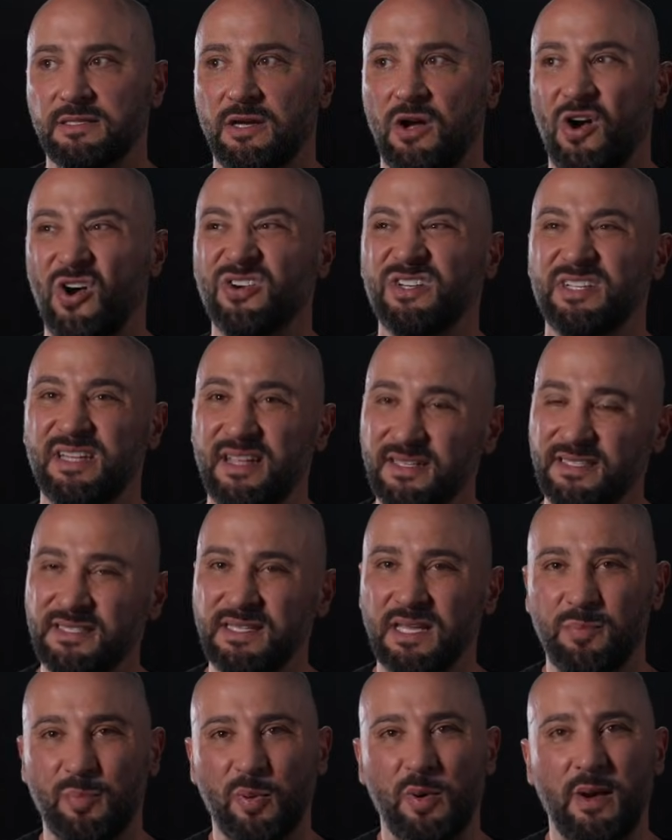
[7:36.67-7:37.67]

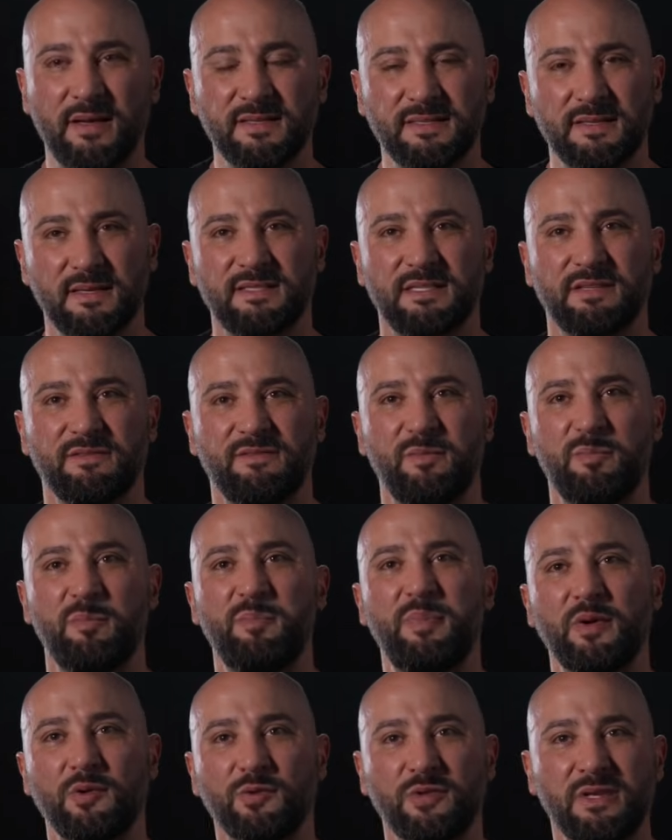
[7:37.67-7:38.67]
artistic process of
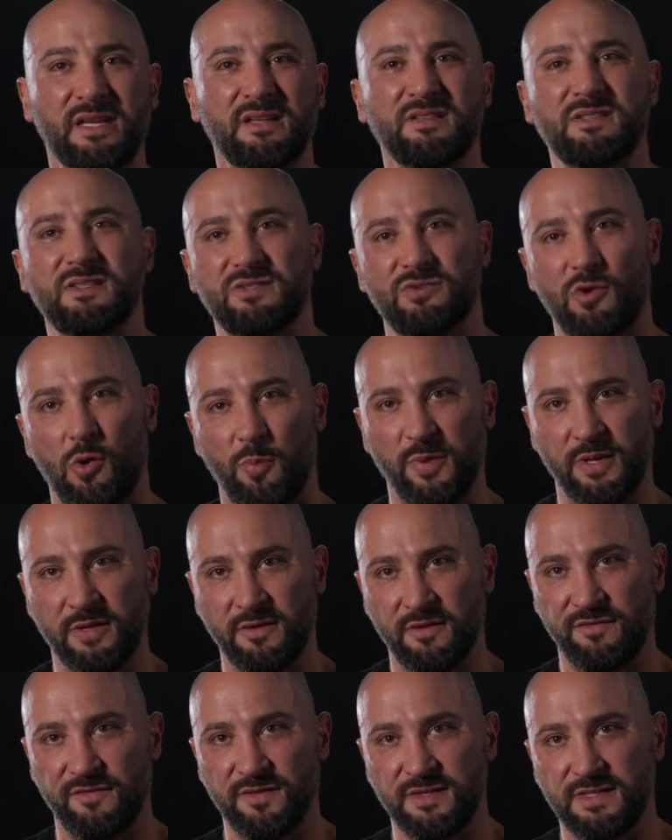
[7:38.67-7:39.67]
building and sculpting
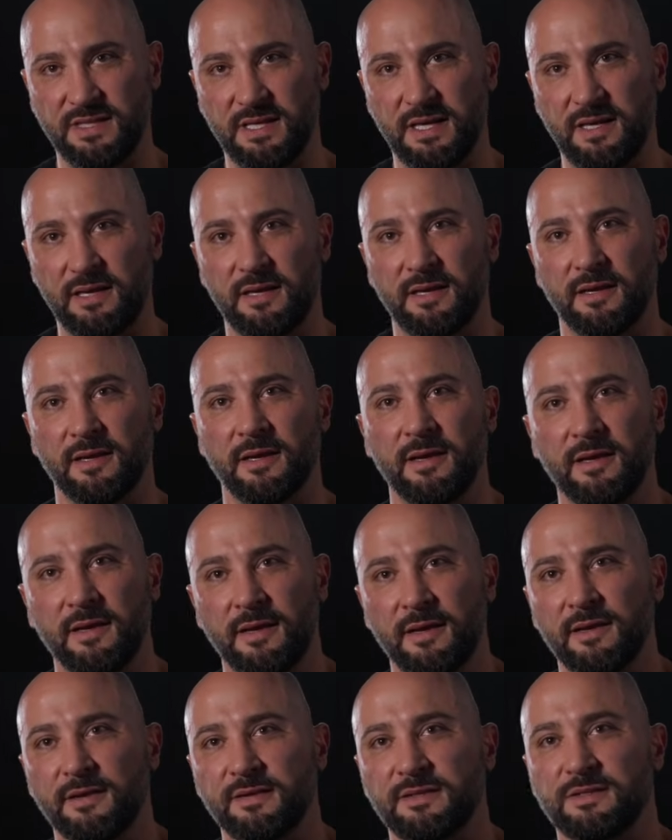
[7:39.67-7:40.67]
the physique.
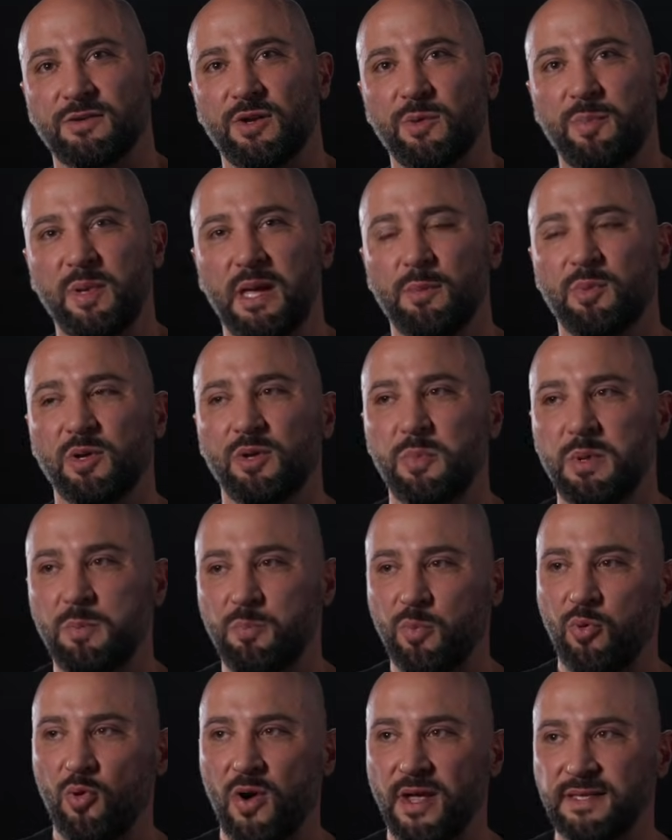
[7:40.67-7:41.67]
So to be able to be
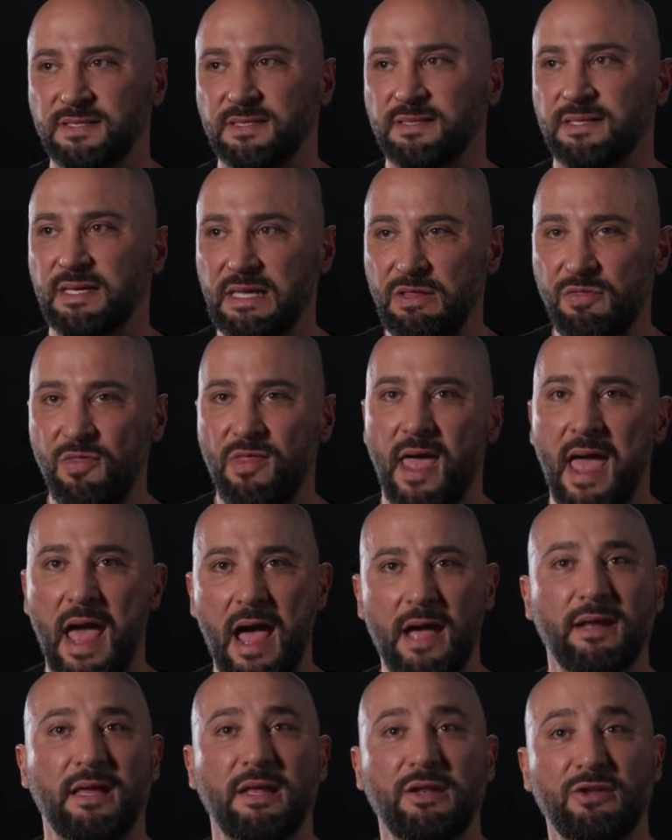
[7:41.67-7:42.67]
present in
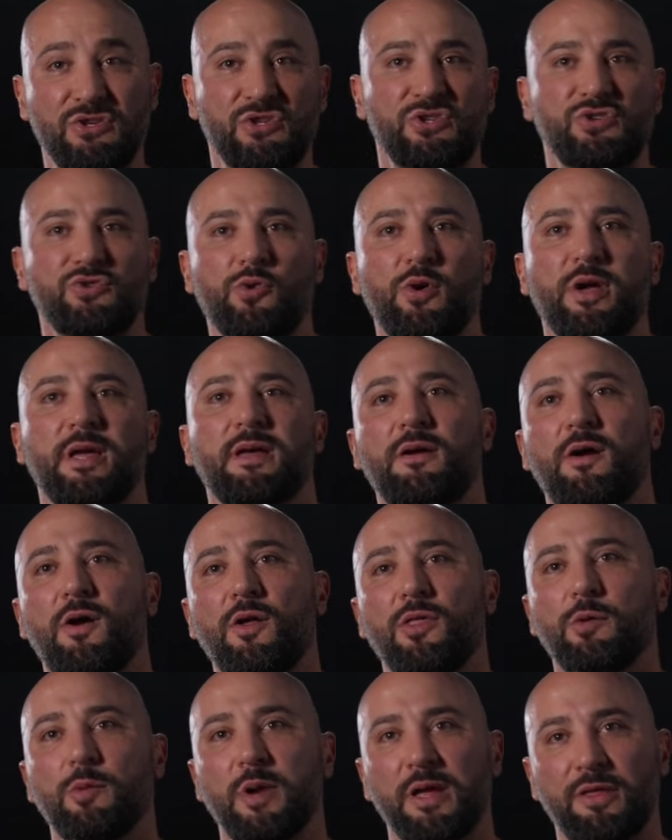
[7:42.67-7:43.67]
that and enjoy it
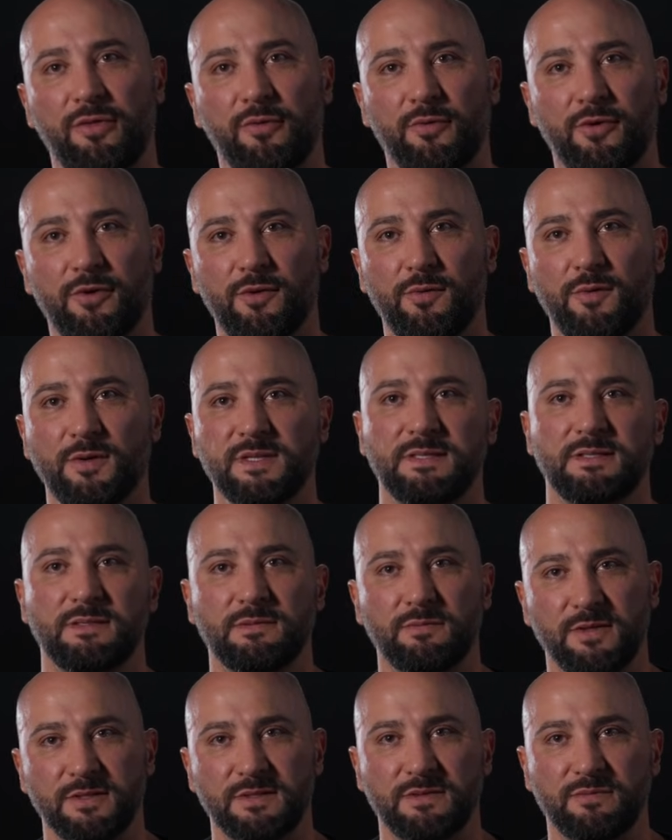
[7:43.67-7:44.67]
all the way through was
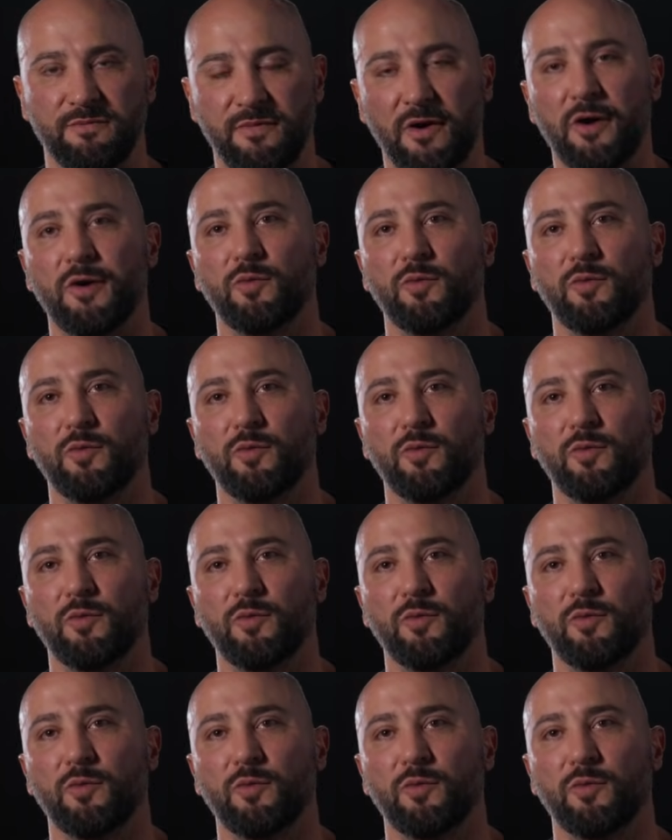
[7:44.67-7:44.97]
very